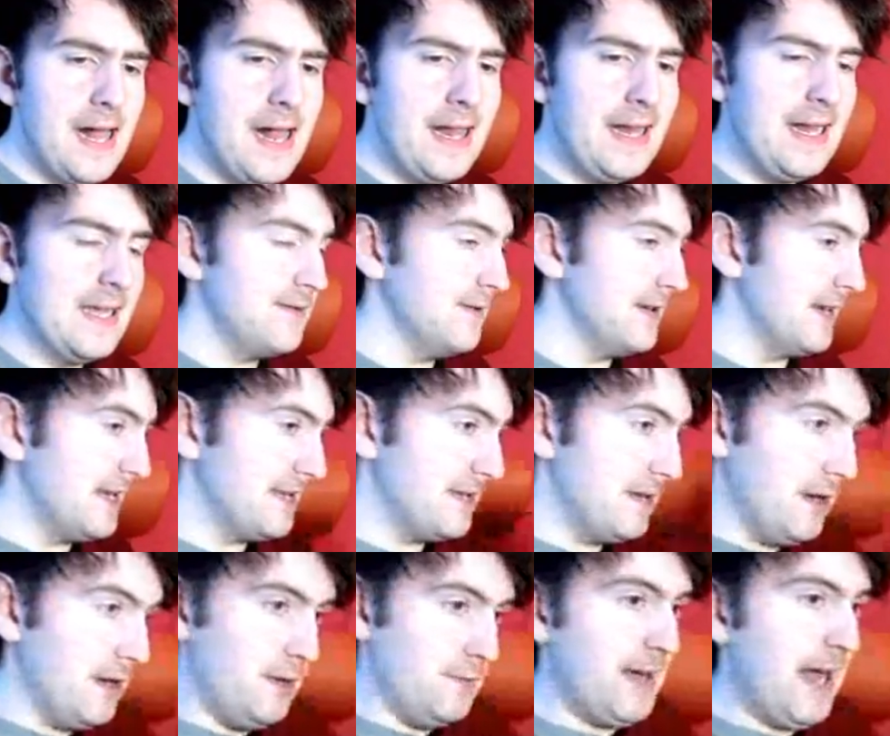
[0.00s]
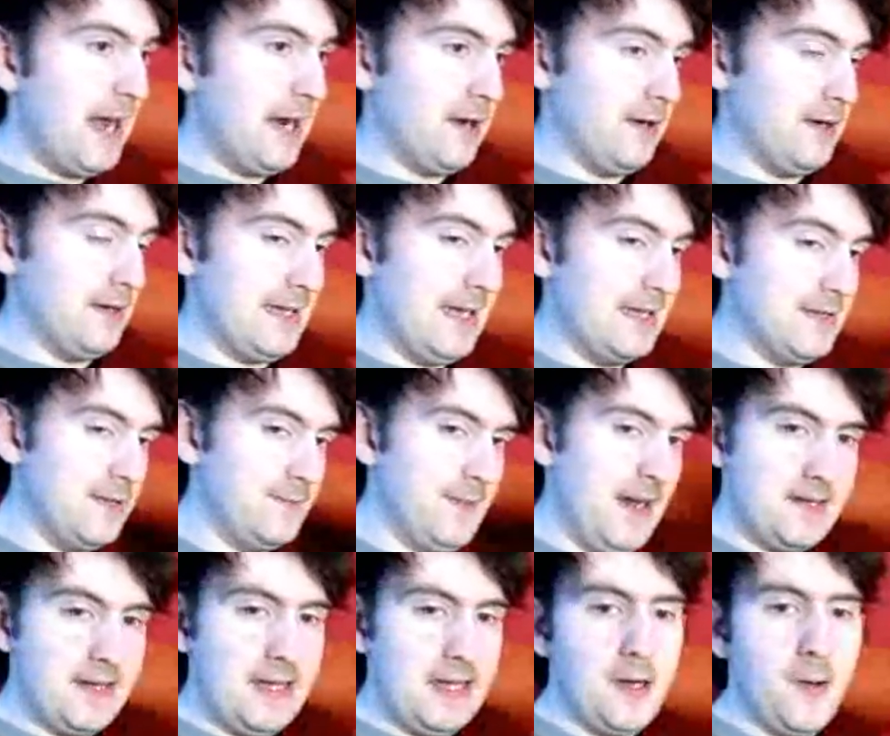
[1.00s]
Let's not get started on backlog because that's just
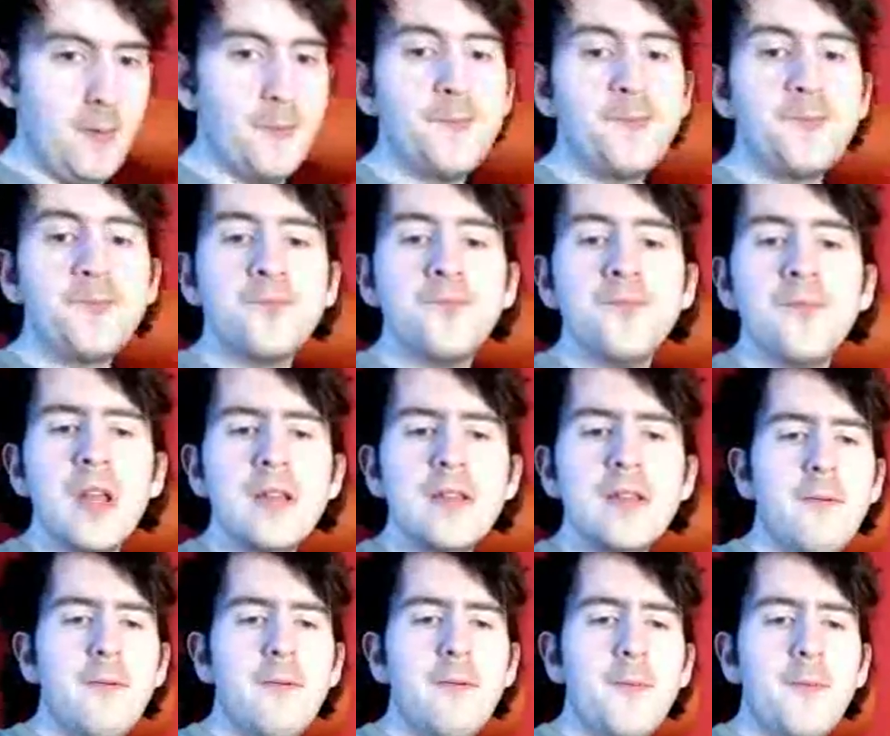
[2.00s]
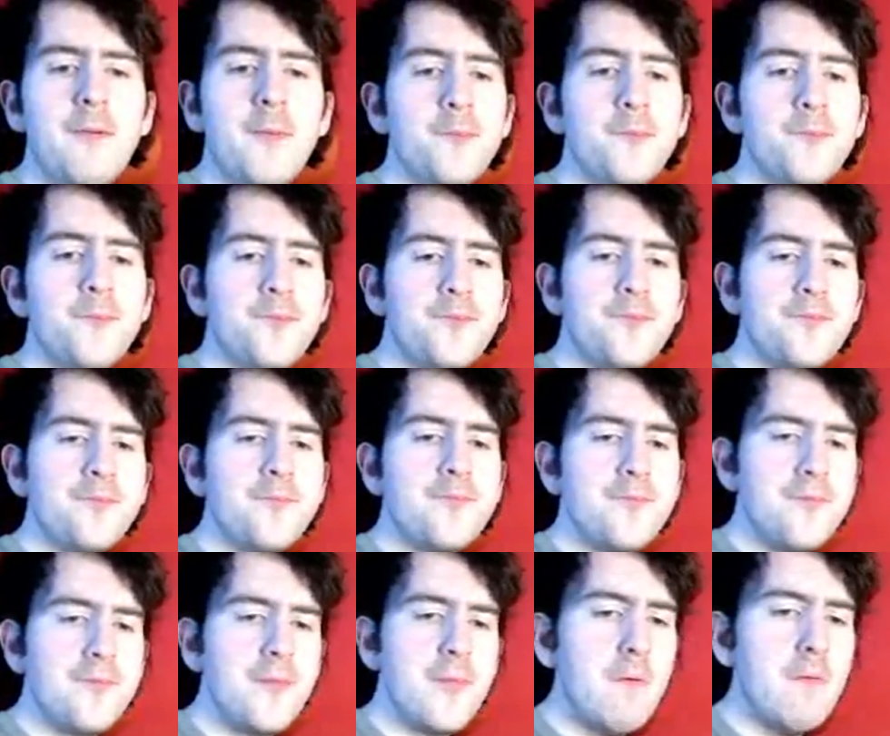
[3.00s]
basically gone. So,
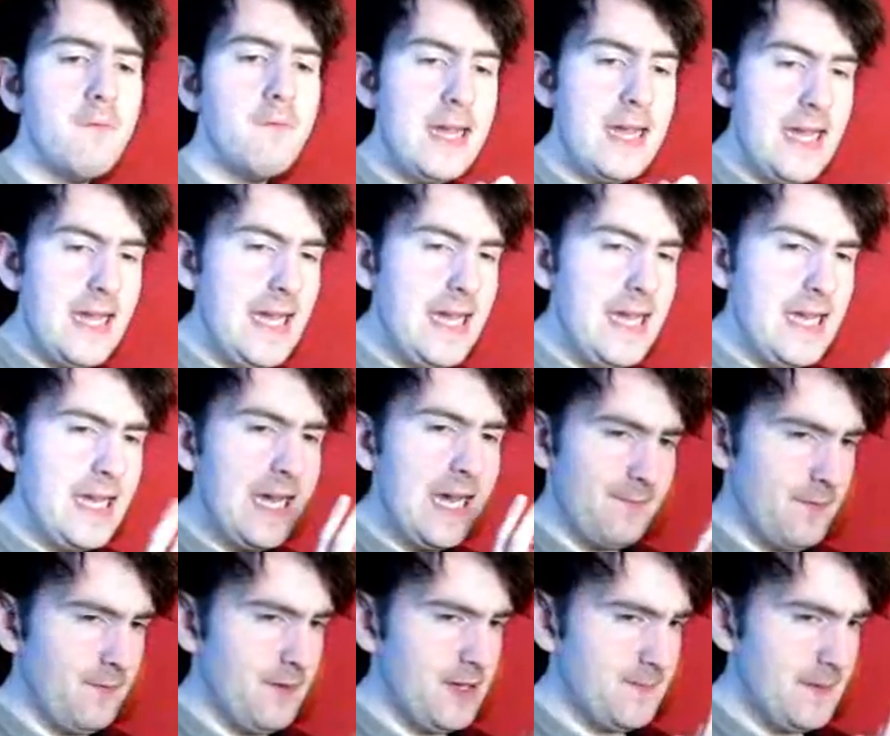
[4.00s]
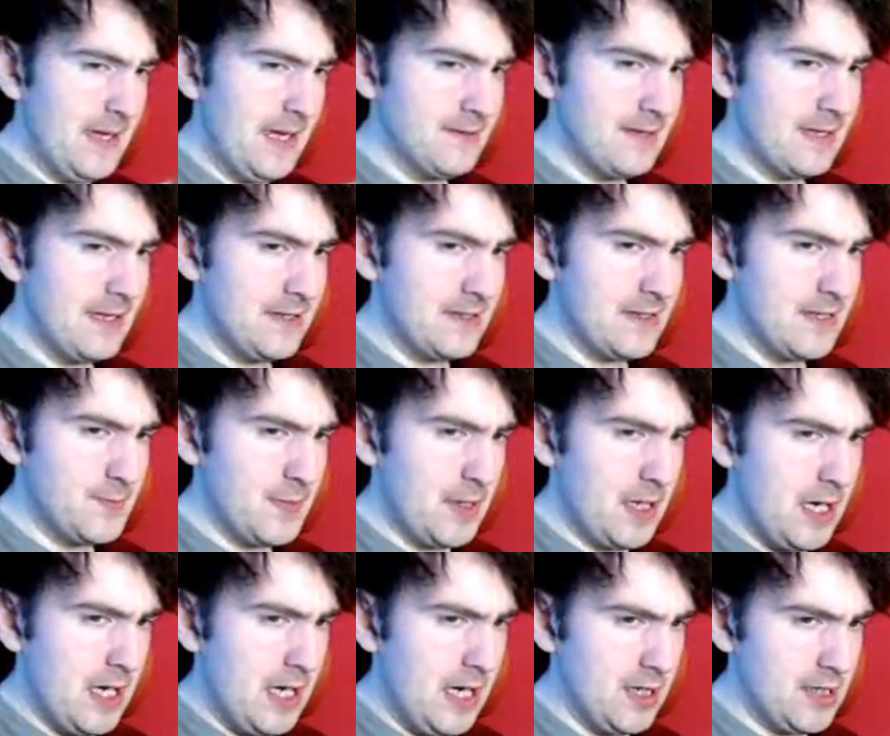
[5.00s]
we have always felt that the
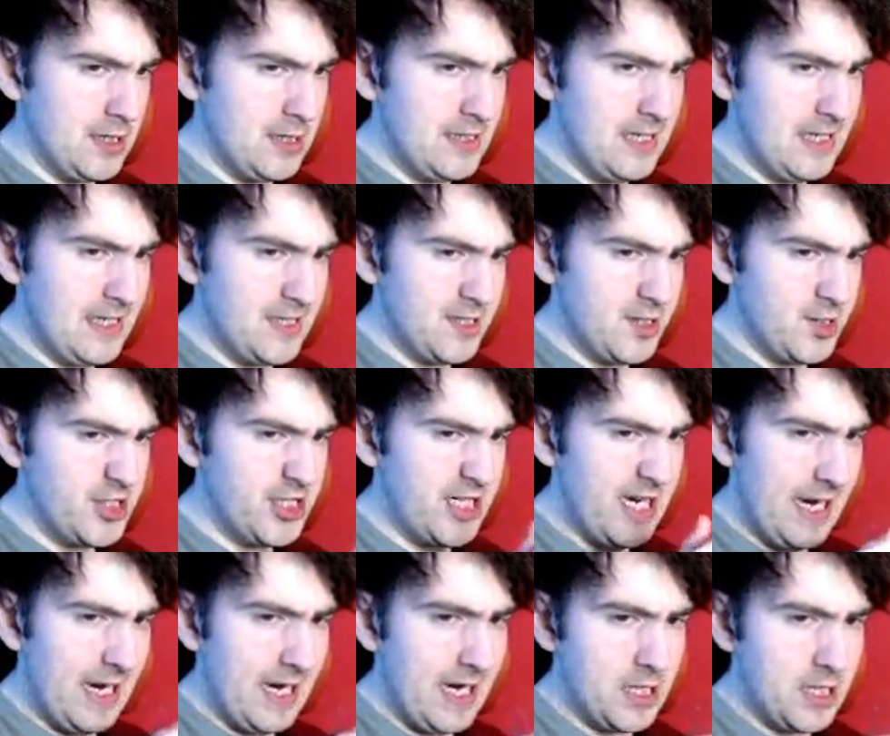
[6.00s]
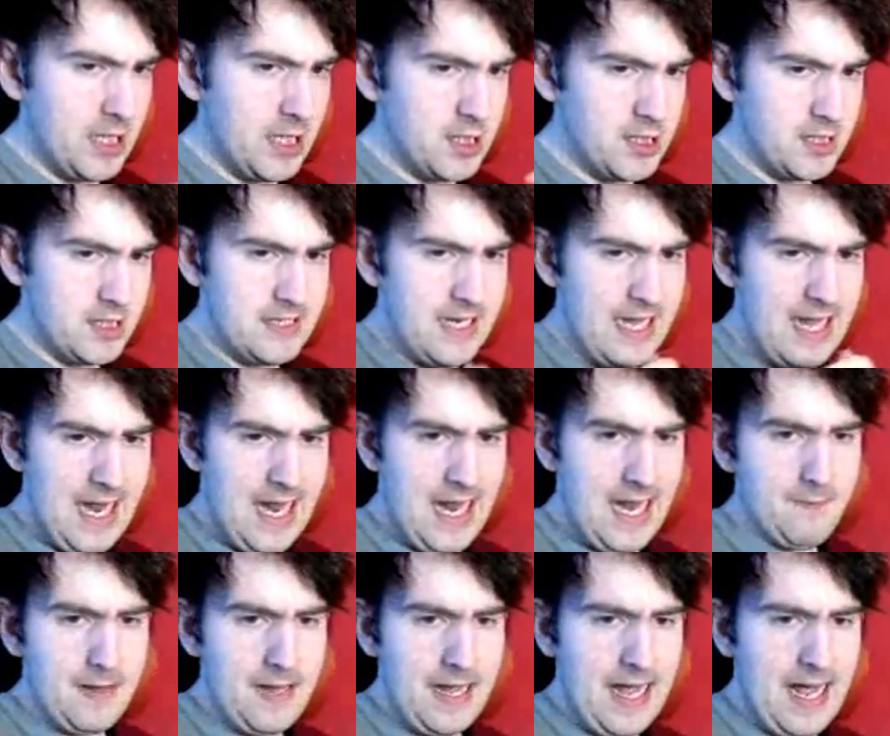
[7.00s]
park needs to change the name.
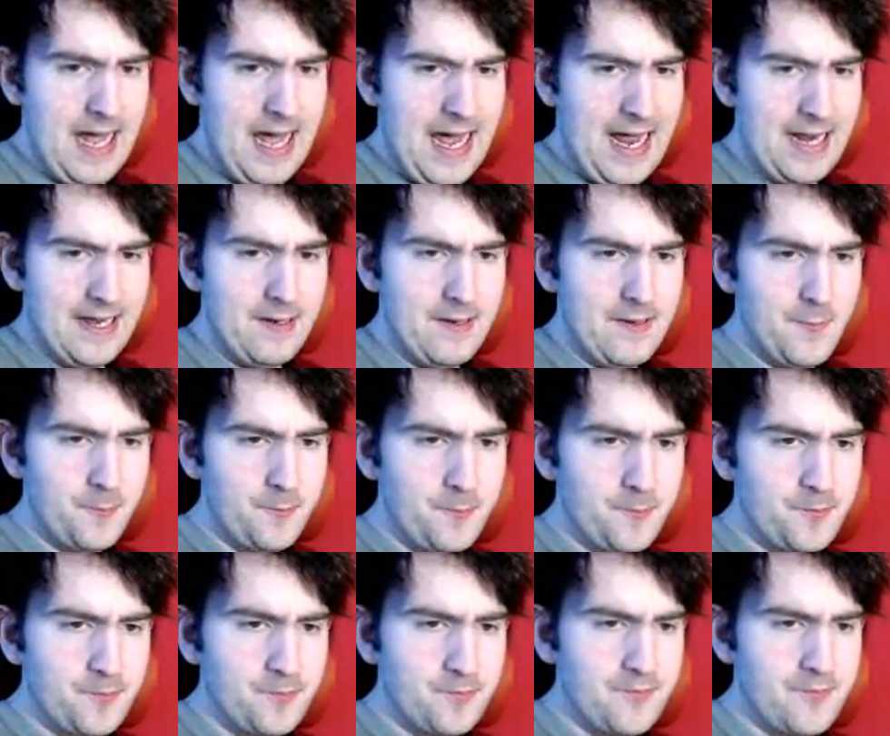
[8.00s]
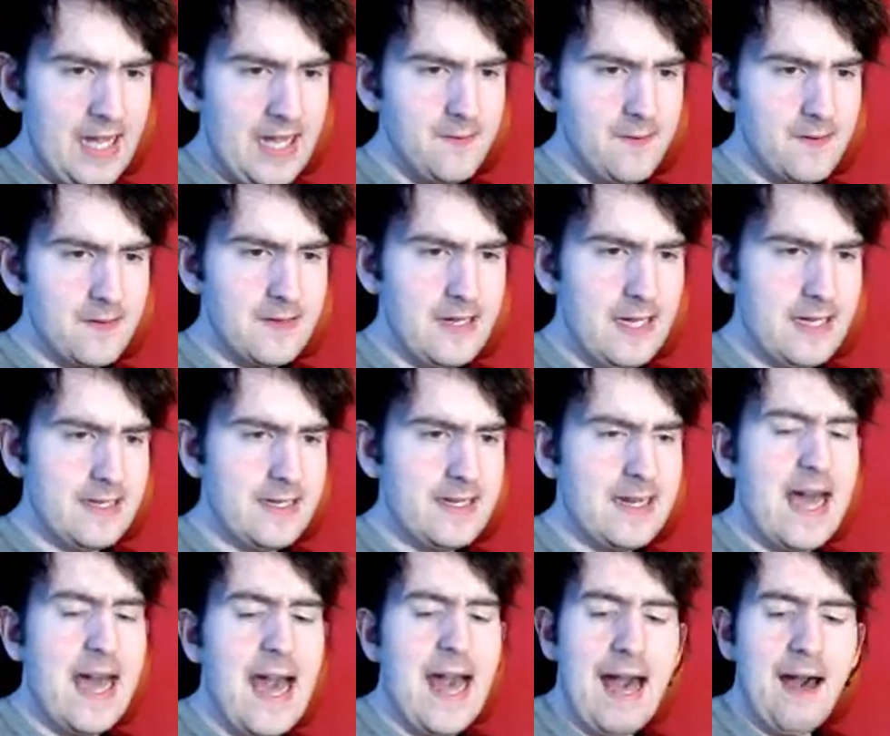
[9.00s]
And it looks like
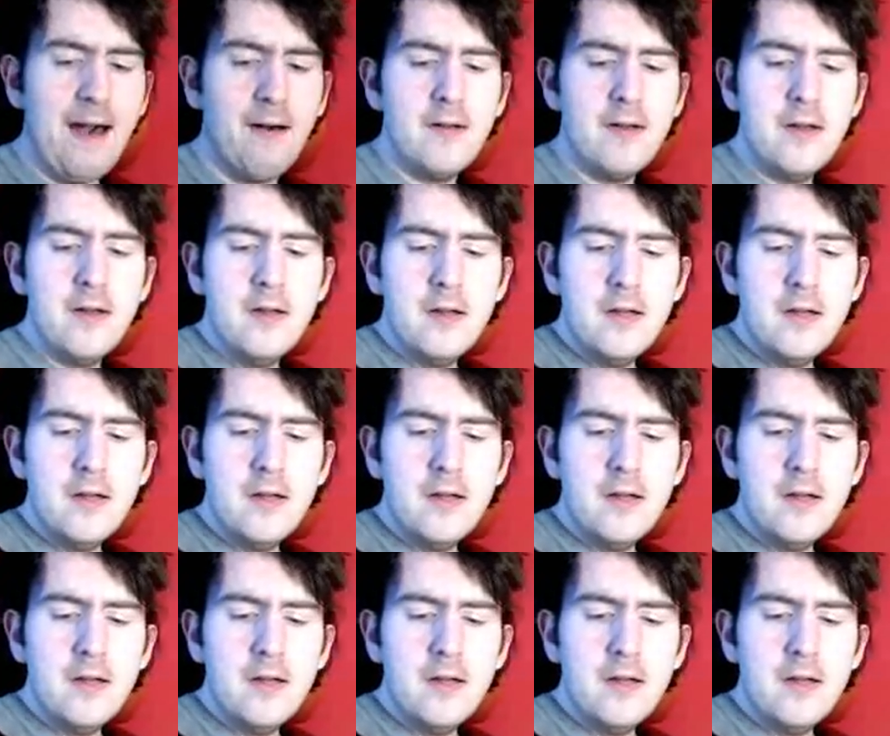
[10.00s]
now,